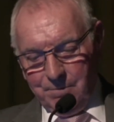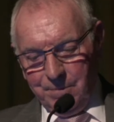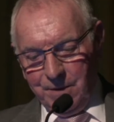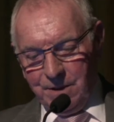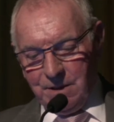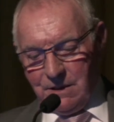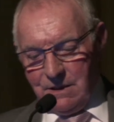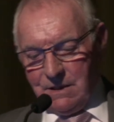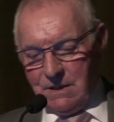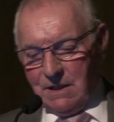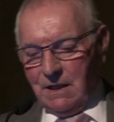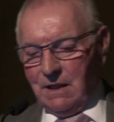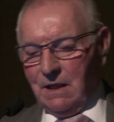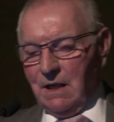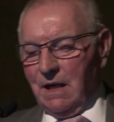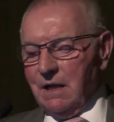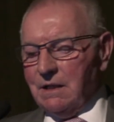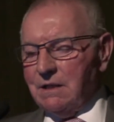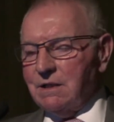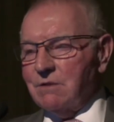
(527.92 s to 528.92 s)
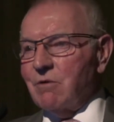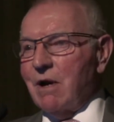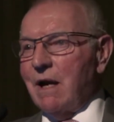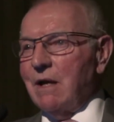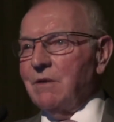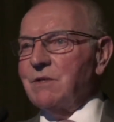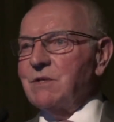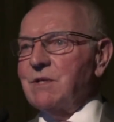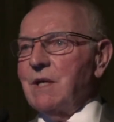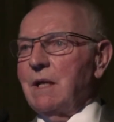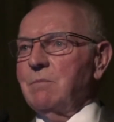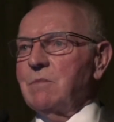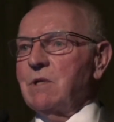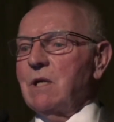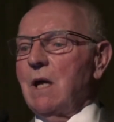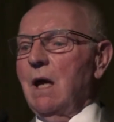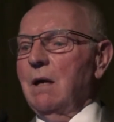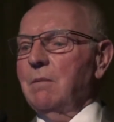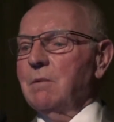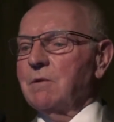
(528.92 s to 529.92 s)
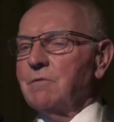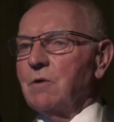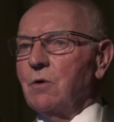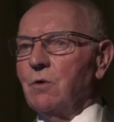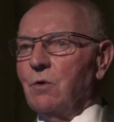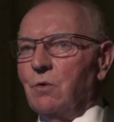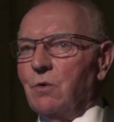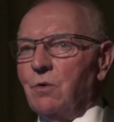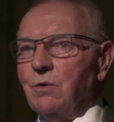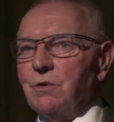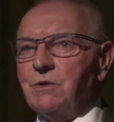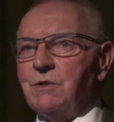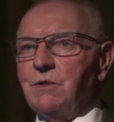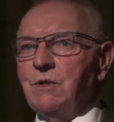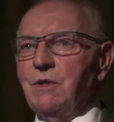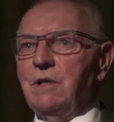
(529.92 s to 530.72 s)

But at around the same time, of course,